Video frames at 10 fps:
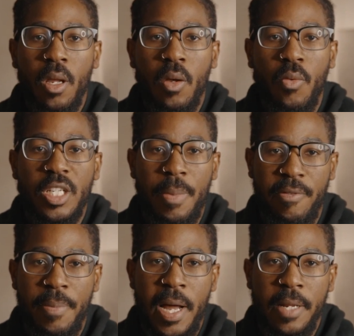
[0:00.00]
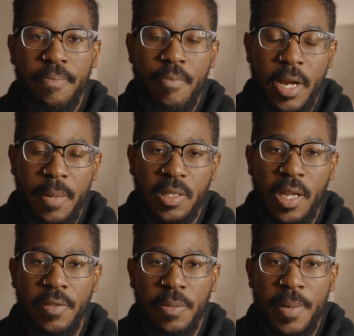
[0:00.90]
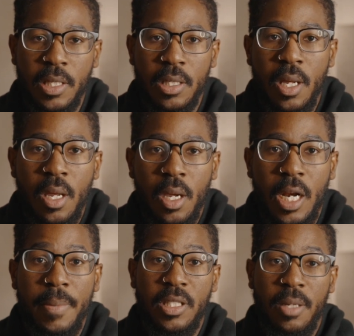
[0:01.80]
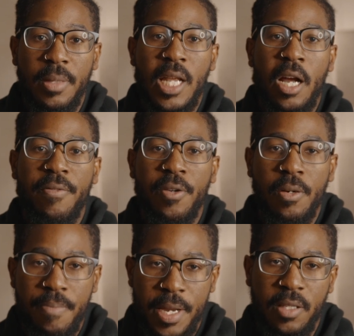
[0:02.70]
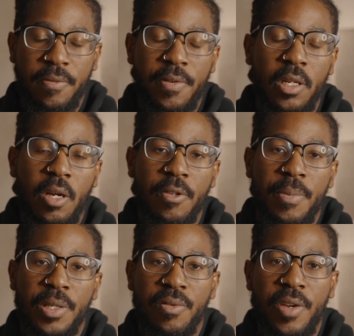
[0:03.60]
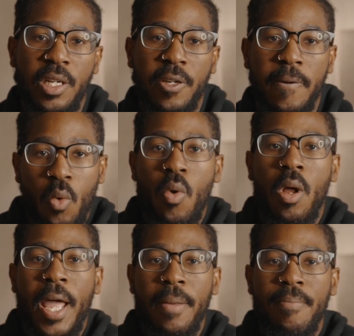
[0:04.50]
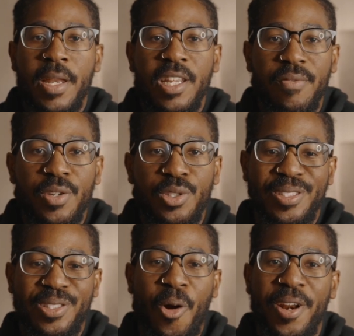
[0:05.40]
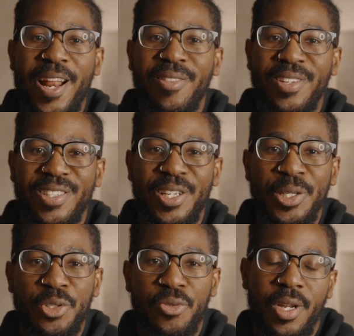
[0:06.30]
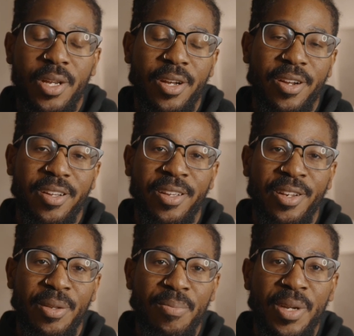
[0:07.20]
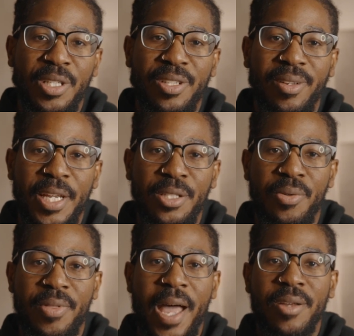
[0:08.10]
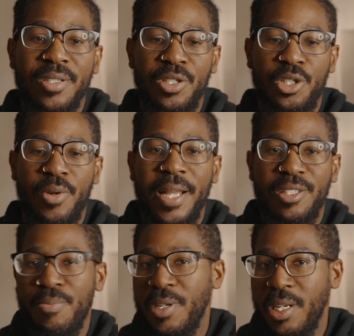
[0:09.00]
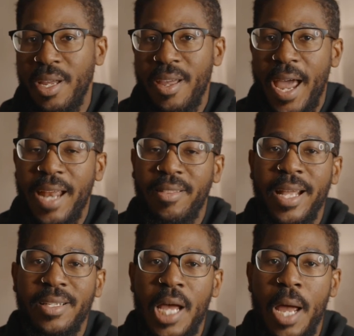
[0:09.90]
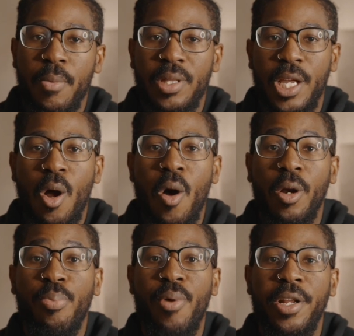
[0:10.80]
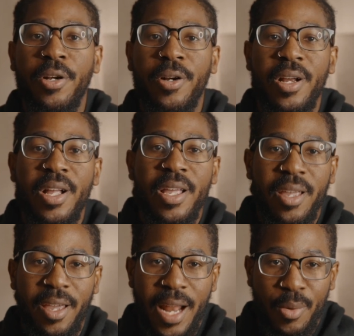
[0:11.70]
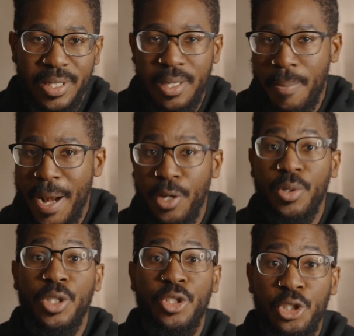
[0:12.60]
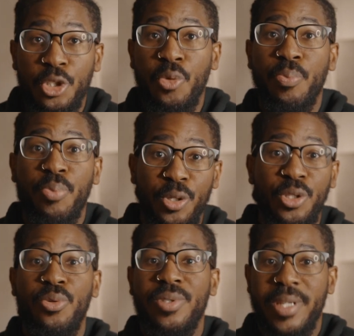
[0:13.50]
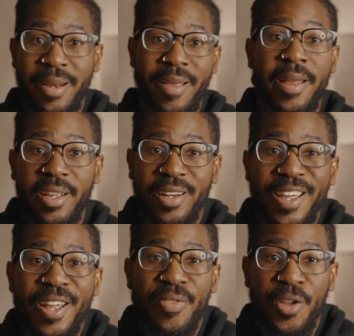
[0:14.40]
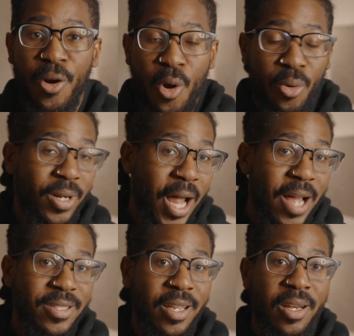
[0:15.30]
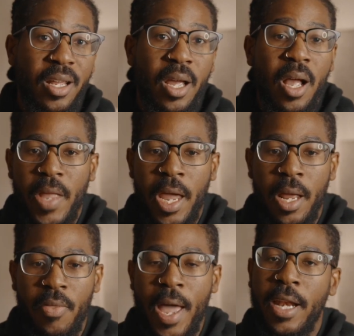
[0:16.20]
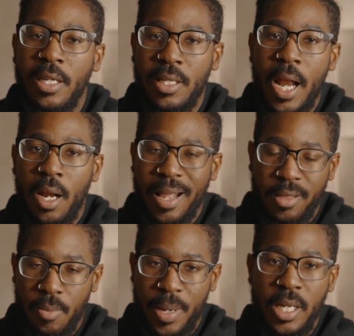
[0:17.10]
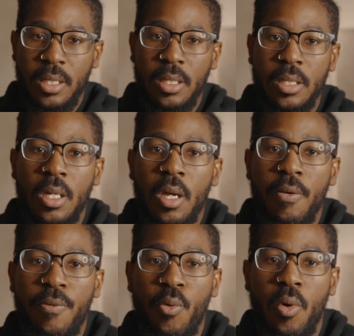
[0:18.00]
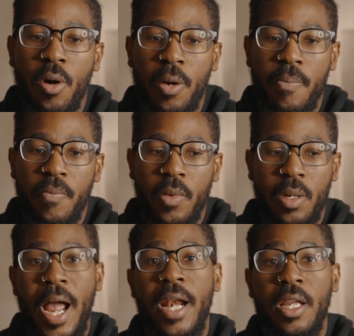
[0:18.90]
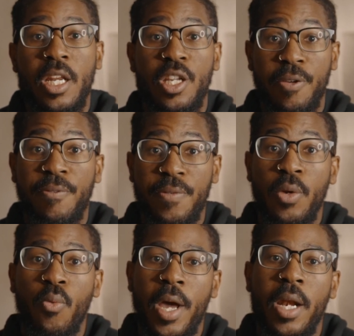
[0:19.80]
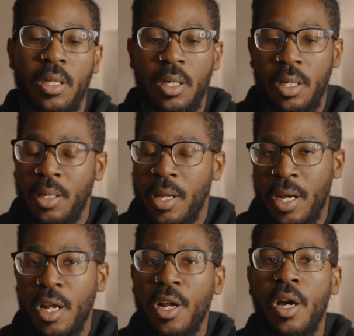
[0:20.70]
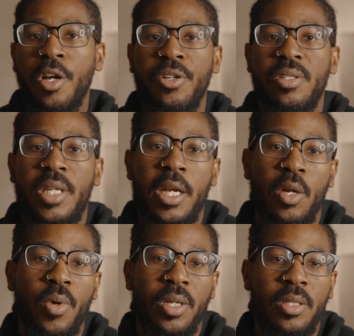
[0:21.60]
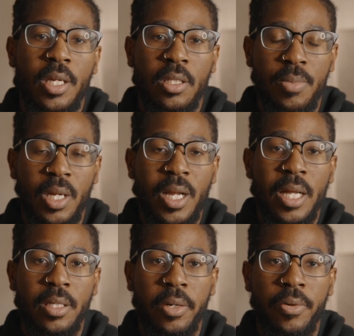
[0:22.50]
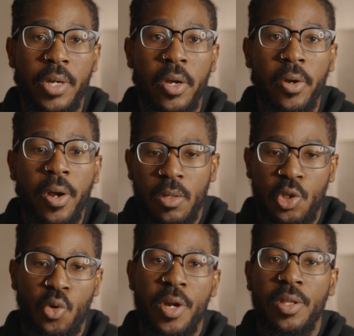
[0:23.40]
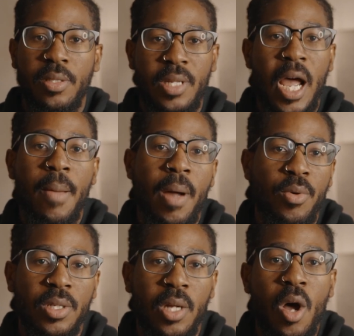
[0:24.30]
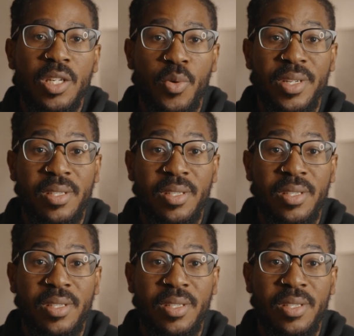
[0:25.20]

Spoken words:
What's up everybody? My name is Kevin Spence and I'm a cinematographer based in Philadelphia, Pennsylvania. Well, like many of us who started out in this industry in the mid to late 2000s, you had to be at that time what they called a predator. And that was somebody who could shoot, produce, and edit their own content. And that is kind of like the basis for kind of getting your feet wet and understanding what it takes to be a content creator. During this time, I was also a